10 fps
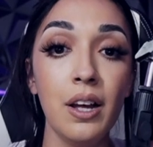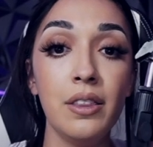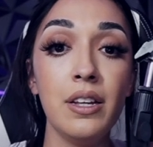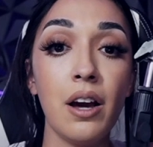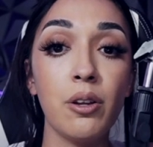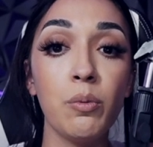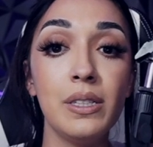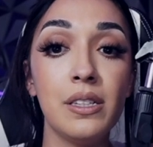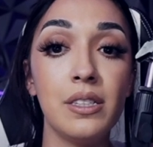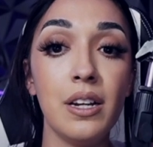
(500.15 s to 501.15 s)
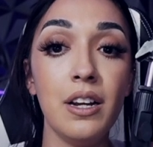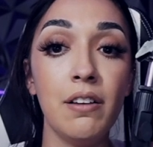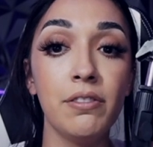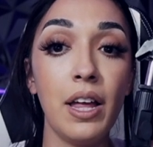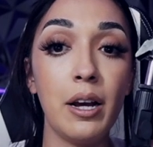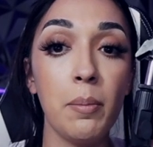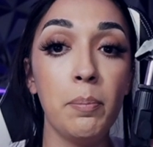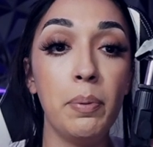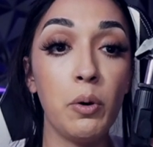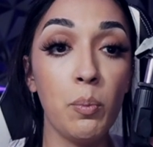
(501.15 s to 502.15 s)
The other was the city of Lake
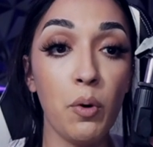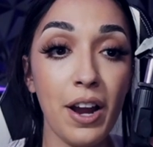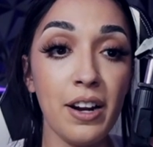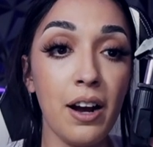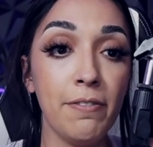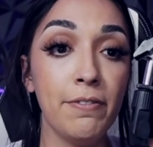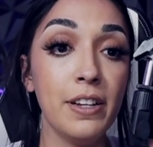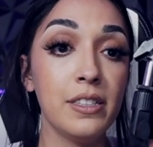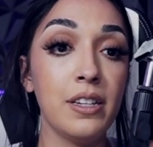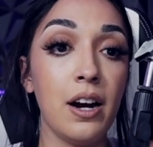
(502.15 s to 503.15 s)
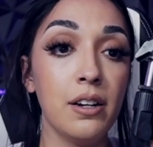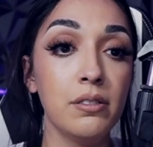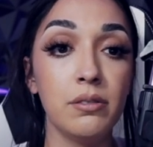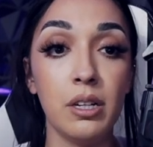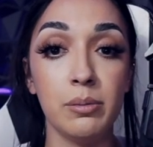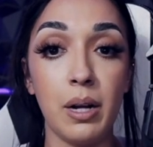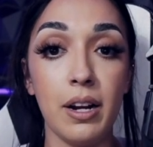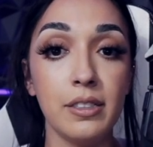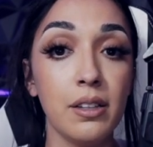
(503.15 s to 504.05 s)
Buena Vista. I'm sorry,